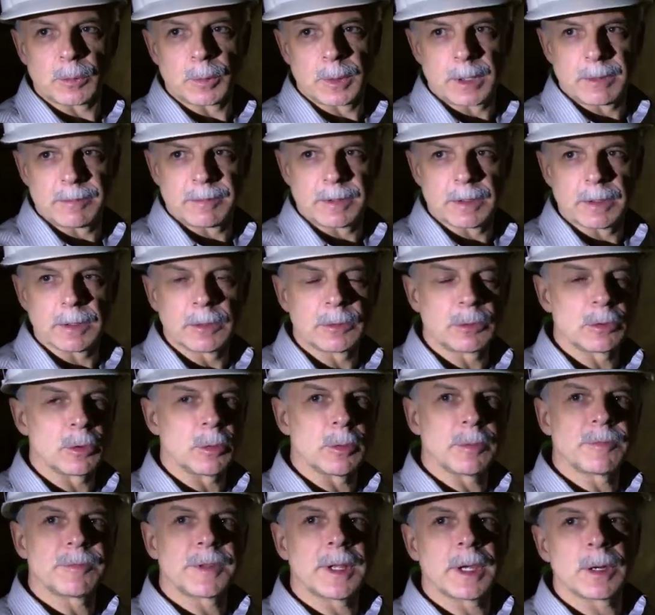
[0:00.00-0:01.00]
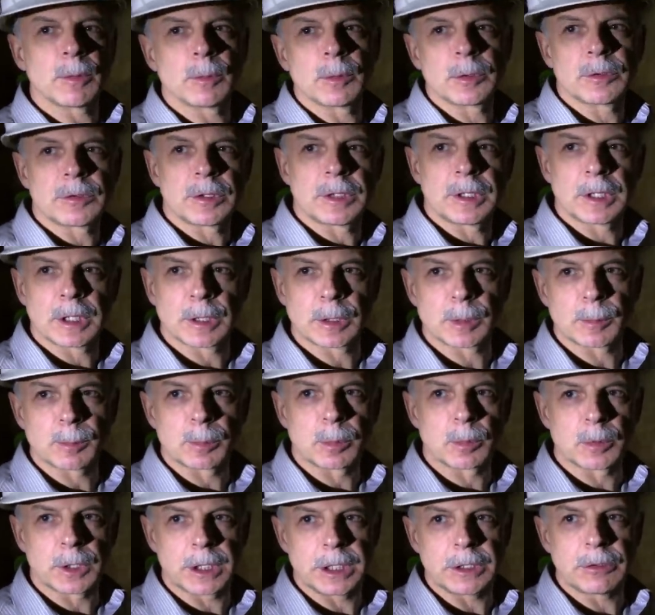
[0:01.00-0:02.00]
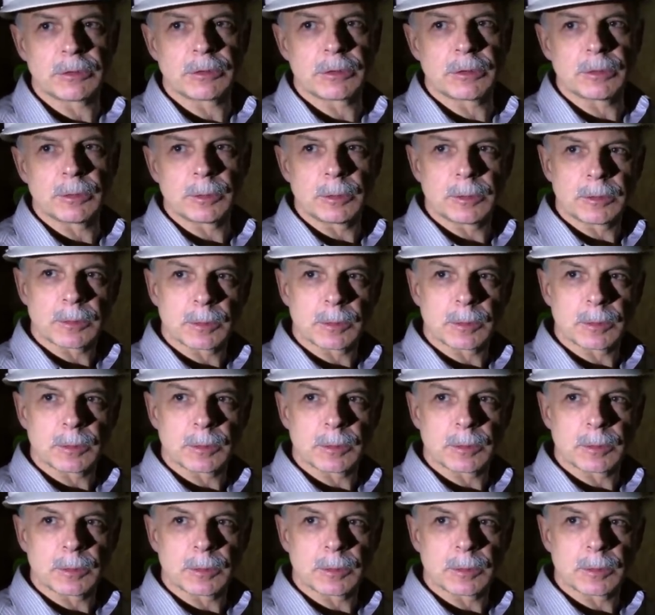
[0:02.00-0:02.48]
the river. So if there was another breach due